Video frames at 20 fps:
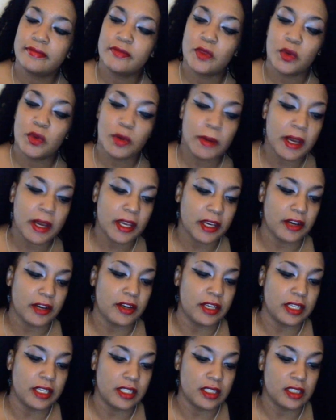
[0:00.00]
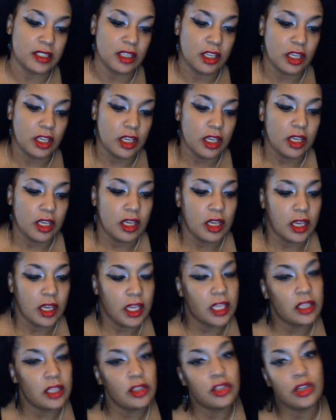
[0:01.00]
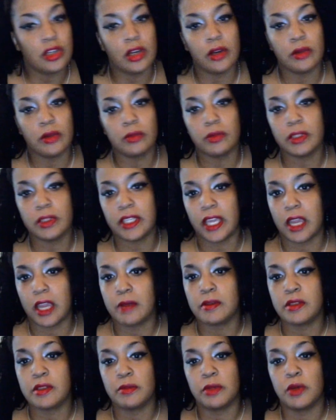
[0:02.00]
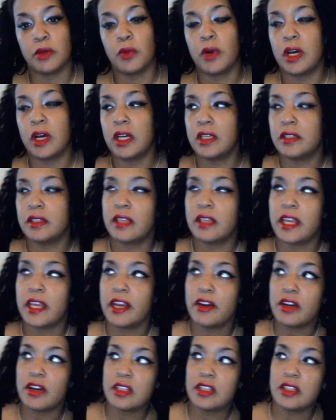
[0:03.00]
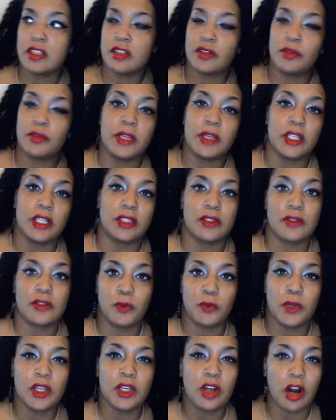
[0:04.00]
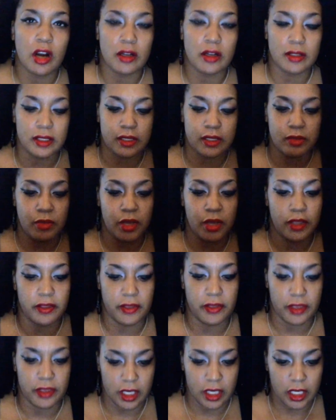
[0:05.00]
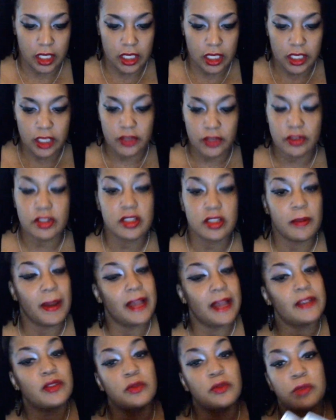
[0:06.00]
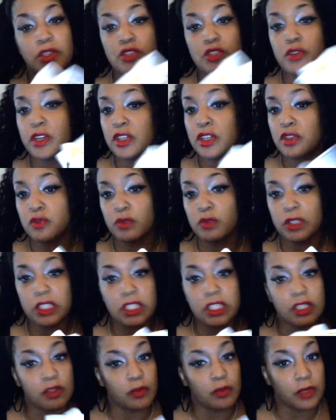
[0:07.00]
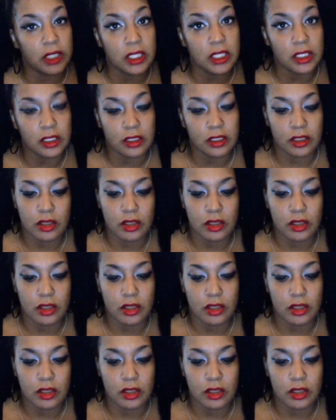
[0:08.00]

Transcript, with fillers: what about Aries? And you know, what came to me was Aries is going to be a sweetheart this month. Either somebody's going to be treating you really sweet